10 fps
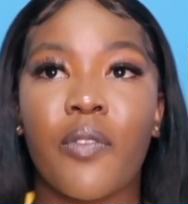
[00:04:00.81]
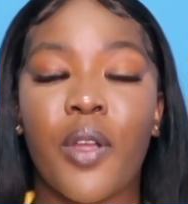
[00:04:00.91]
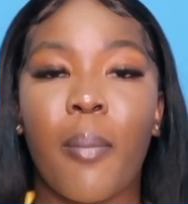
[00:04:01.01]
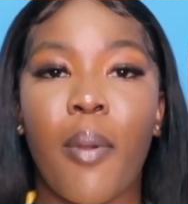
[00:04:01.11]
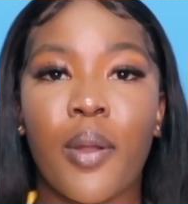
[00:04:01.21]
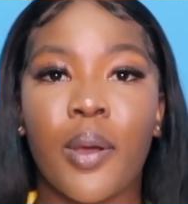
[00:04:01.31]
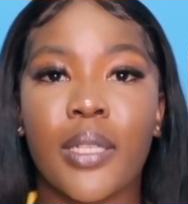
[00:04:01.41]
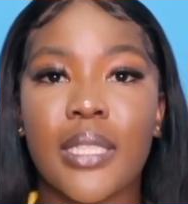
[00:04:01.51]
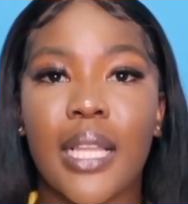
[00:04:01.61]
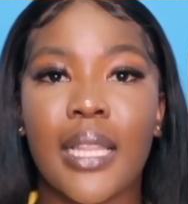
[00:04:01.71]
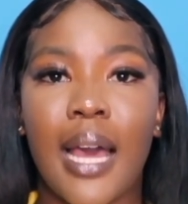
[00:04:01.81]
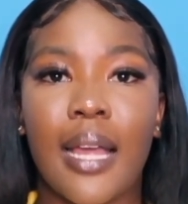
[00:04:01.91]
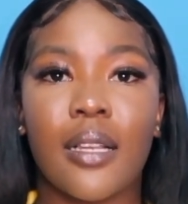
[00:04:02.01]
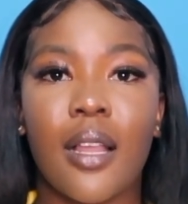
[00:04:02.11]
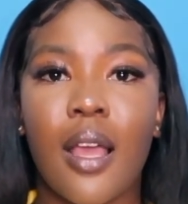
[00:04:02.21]
for a product
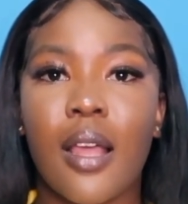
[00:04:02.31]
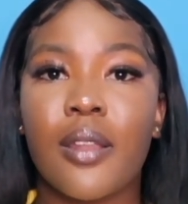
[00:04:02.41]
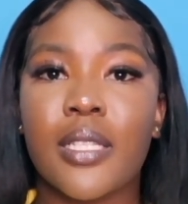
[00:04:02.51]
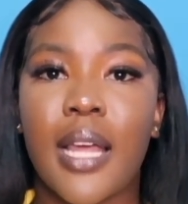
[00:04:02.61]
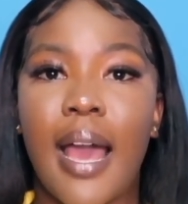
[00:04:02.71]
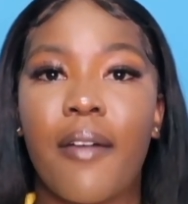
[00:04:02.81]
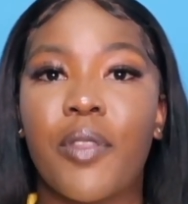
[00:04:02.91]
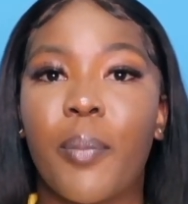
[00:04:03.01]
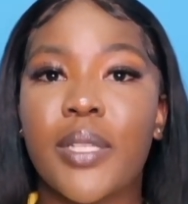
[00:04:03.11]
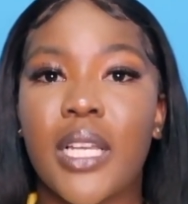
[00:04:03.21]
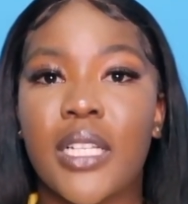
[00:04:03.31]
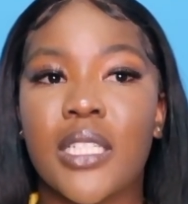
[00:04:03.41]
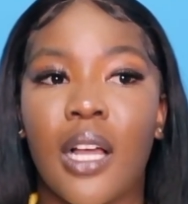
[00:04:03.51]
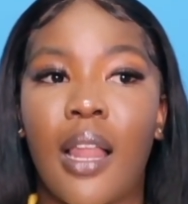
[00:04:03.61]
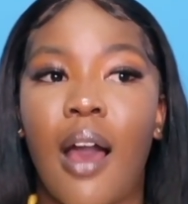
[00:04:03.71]
that doesn't have the
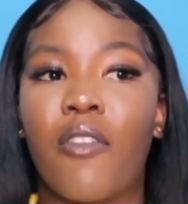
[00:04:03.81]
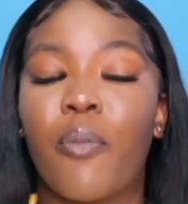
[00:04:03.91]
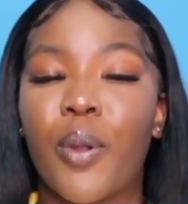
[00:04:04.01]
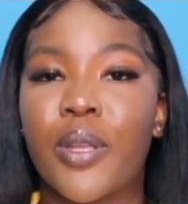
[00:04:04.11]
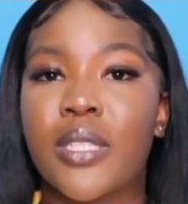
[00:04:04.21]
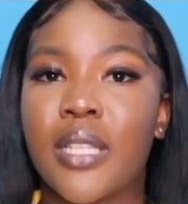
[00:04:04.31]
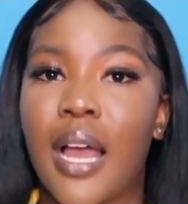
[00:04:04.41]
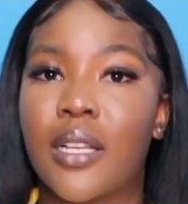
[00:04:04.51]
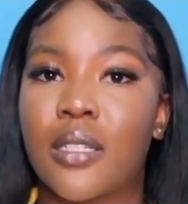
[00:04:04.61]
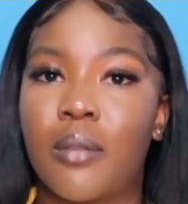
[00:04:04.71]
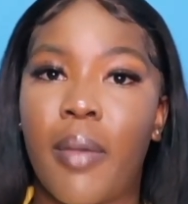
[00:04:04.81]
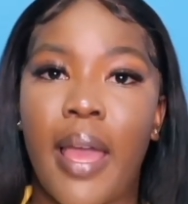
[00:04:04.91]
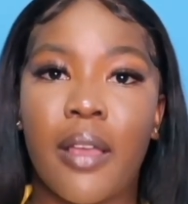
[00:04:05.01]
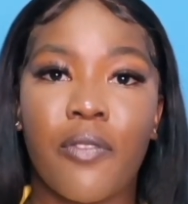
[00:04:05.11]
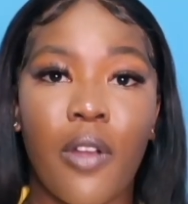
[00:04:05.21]
potential of persons actually
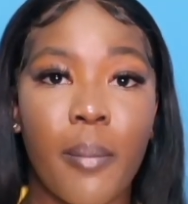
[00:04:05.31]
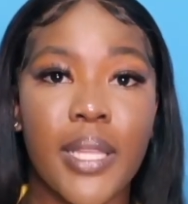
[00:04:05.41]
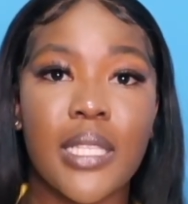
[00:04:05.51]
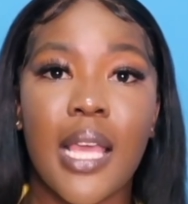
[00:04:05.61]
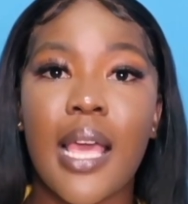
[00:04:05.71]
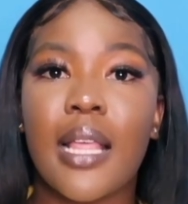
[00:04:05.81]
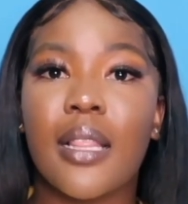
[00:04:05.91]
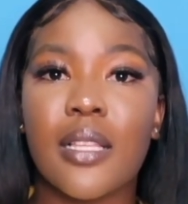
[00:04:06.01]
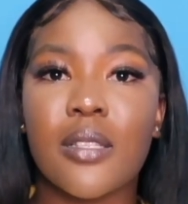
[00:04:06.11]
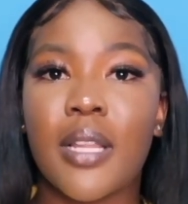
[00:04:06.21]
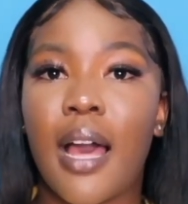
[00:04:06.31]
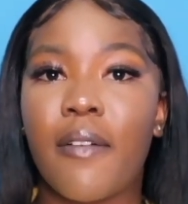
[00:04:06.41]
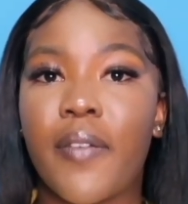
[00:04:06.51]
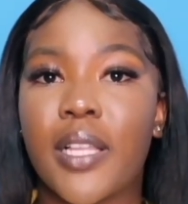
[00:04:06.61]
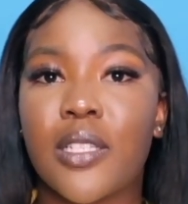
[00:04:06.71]
buying from it, this will
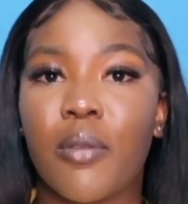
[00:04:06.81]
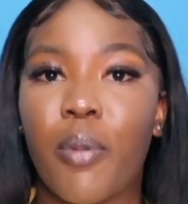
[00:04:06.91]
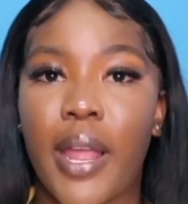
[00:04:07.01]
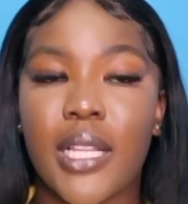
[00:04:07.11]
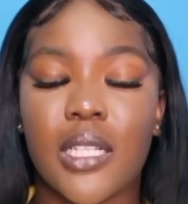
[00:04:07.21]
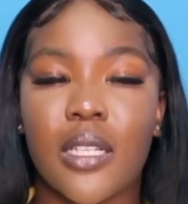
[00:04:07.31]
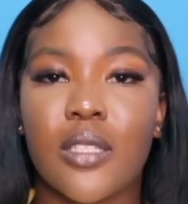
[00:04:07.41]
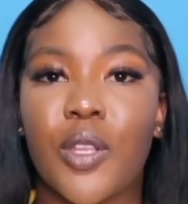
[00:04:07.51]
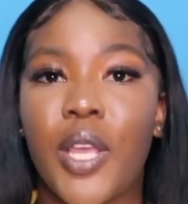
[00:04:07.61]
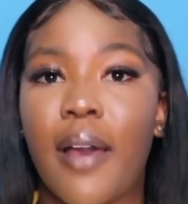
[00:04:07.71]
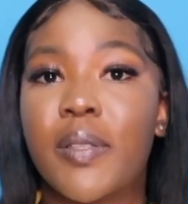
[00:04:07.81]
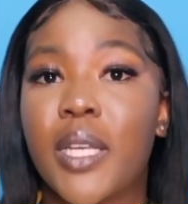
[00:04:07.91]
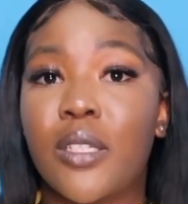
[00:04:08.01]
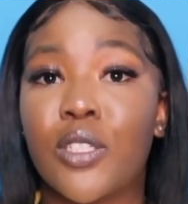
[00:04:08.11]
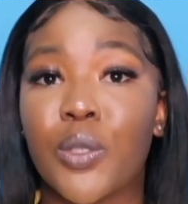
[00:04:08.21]
affect your pricing. So you have
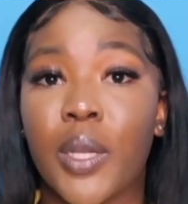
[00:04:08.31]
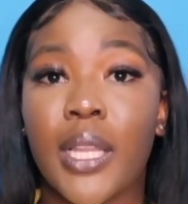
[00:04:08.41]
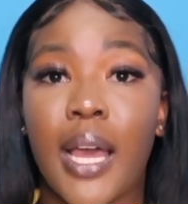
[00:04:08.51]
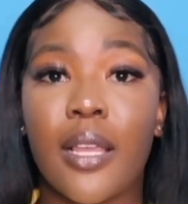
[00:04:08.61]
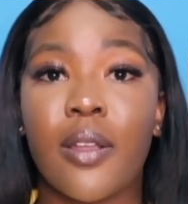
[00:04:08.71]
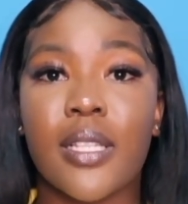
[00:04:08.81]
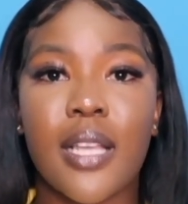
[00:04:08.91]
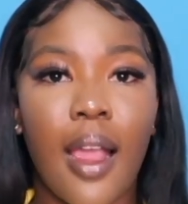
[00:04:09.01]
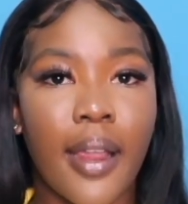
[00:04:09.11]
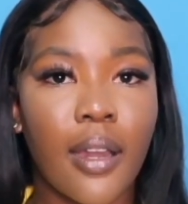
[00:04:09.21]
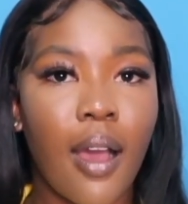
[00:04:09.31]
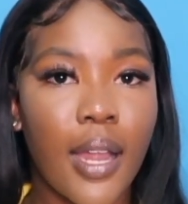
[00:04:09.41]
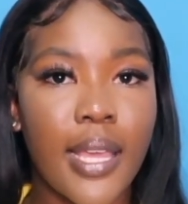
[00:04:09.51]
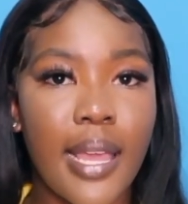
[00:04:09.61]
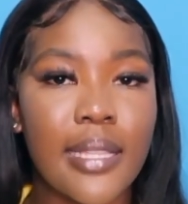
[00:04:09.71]
to ensure that your target
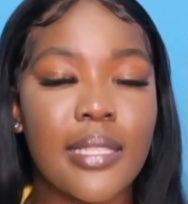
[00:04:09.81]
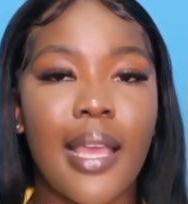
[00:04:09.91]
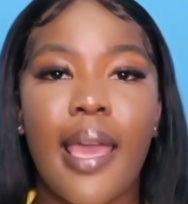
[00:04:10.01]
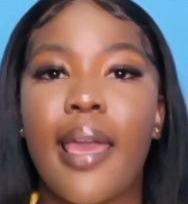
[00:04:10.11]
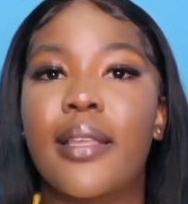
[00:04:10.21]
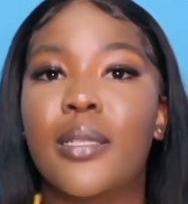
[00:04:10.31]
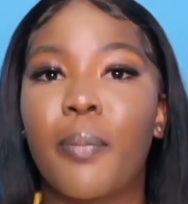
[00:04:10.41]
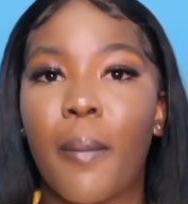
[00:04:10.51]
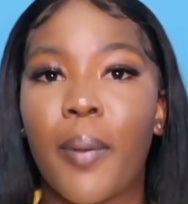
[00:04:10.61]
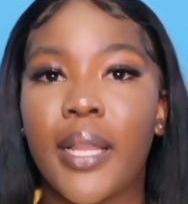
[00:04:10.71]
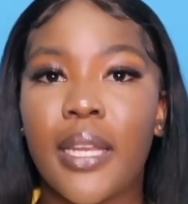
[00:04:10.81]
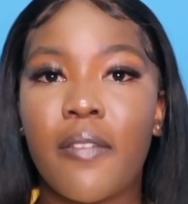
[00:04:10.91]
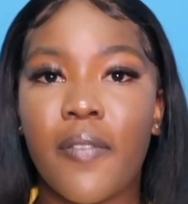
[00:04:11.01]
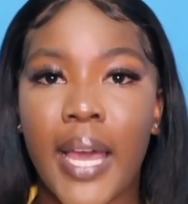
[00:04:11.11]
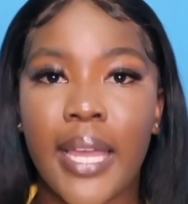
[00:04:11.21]
audience is properly
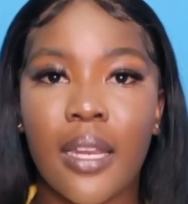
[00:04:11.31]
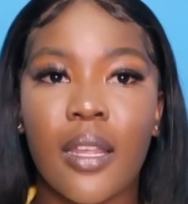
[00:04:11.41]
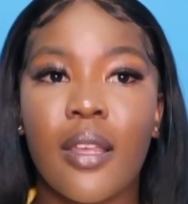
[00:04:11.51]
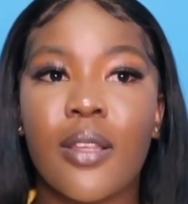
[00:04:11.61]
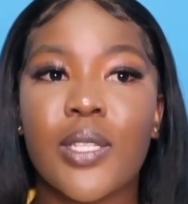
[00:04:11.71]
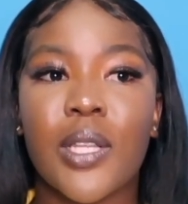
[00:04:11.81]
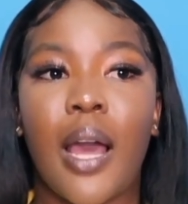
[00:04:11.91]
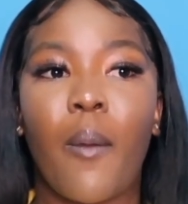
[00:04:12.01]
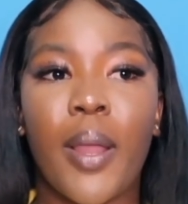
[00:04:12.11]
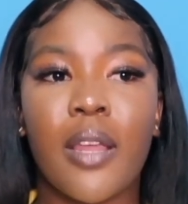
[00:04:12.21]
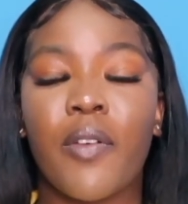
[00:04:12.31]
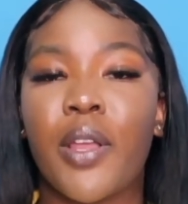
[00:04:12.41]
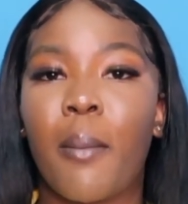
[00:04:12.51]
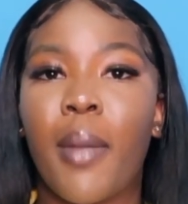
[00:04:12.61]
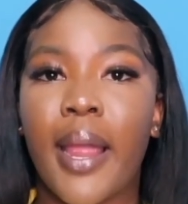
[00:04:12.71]
defined so that whenever
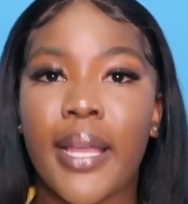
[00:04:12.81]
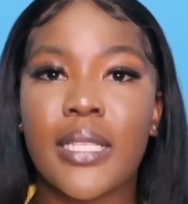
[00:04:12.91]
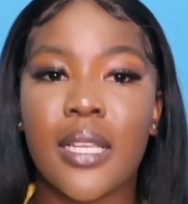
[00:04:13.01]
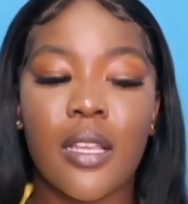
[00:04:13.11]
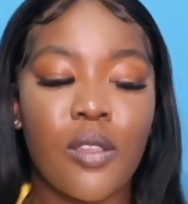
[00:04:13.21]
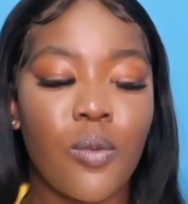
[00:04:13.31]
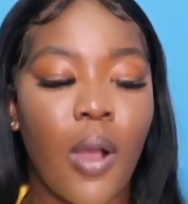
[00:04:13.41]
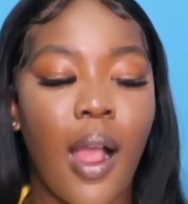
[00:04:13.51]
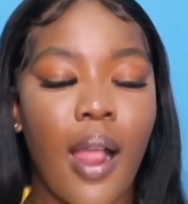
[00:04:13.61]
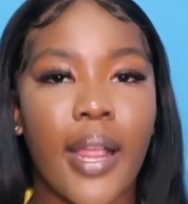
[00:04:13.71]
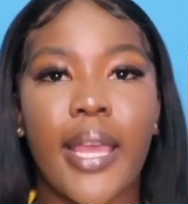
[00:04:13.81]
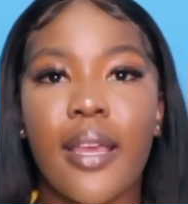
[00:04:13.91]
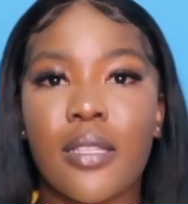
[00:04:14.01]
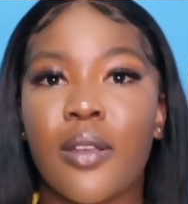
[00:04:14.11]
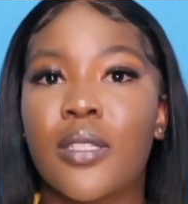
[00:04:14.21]
you're marketing, you are
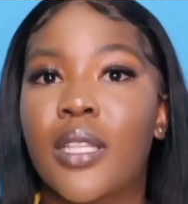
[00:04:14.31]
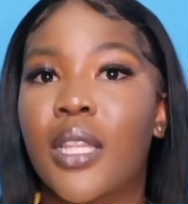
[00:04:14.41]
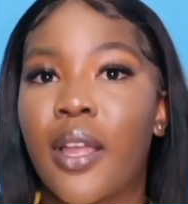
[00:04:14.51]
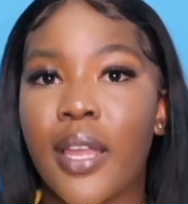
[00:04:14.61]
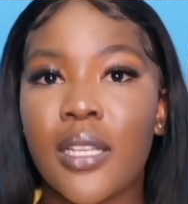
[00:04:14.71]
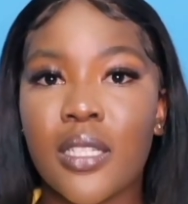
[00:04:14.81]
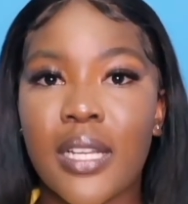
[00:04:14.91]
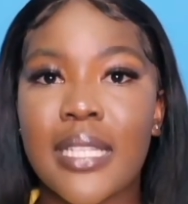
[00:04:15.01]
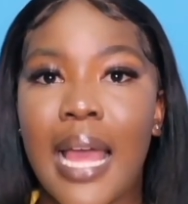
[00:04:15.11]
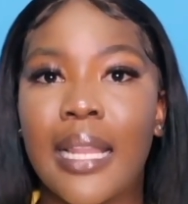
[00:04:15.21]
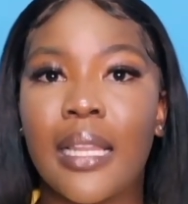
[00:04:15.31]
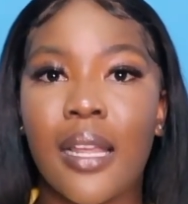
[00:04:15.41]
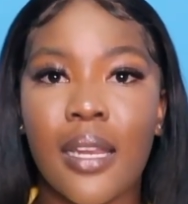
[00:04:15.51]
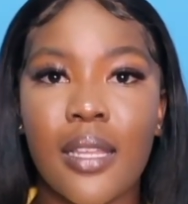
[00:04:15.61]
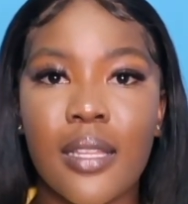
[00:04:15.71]
catering to their interests and
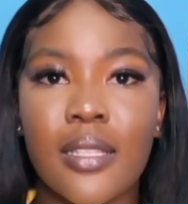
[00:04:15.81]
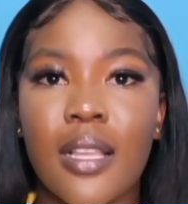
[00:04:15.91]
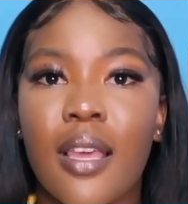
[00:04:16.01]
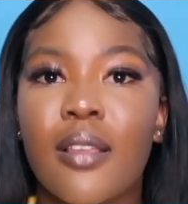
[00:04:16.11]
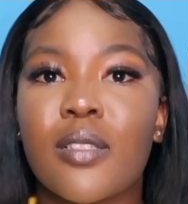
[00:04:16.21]
their needs.